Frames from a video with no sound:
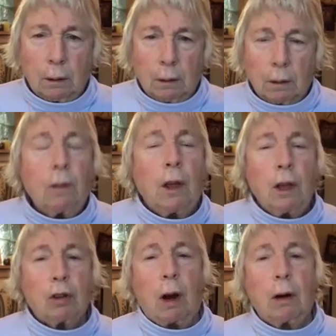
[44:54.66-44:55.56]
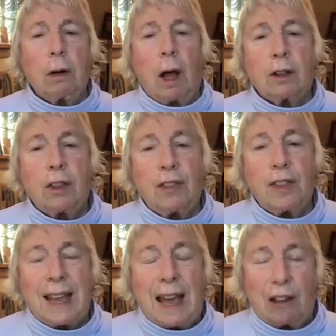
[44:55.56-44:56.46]
These are not
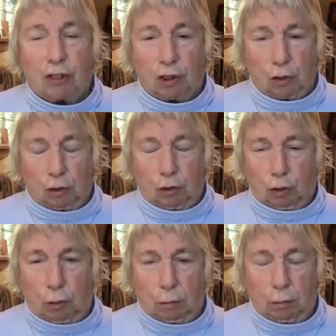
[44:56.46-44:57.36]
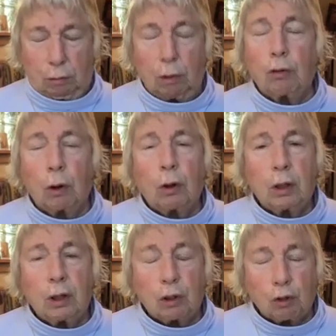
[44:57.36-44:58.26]
the essence. These are
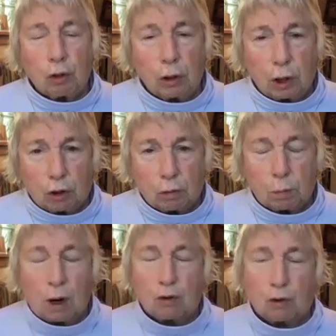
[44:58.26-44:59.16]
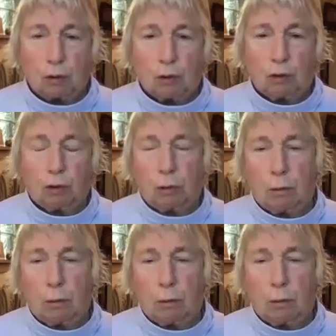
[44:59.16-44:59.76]
conditioned expressions.